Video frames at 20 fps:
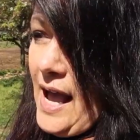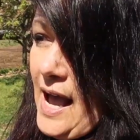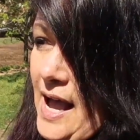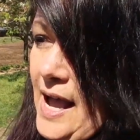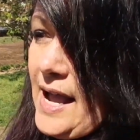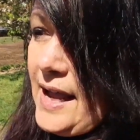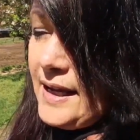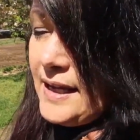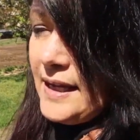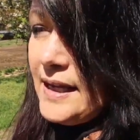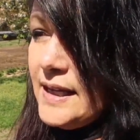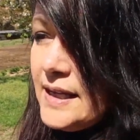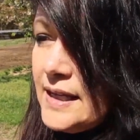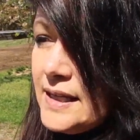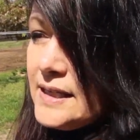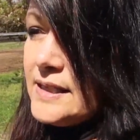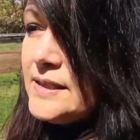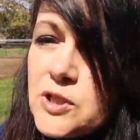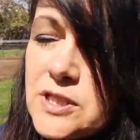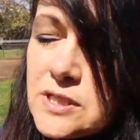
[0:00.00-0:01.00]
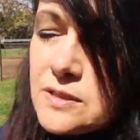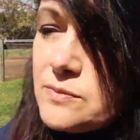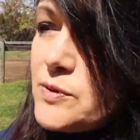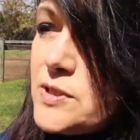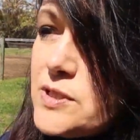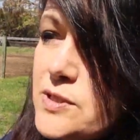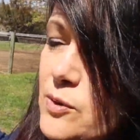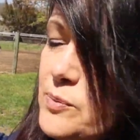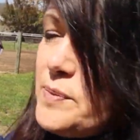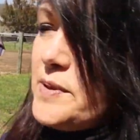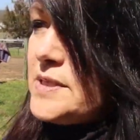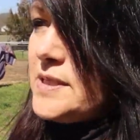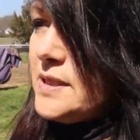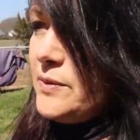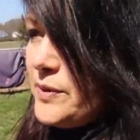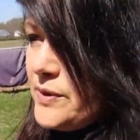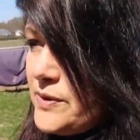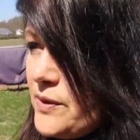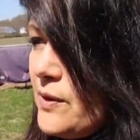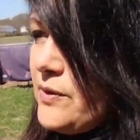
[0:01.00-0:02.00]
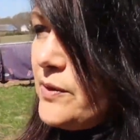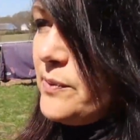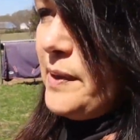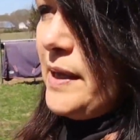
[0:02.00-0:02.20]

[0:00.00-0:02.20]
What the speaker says: I just was so busy with all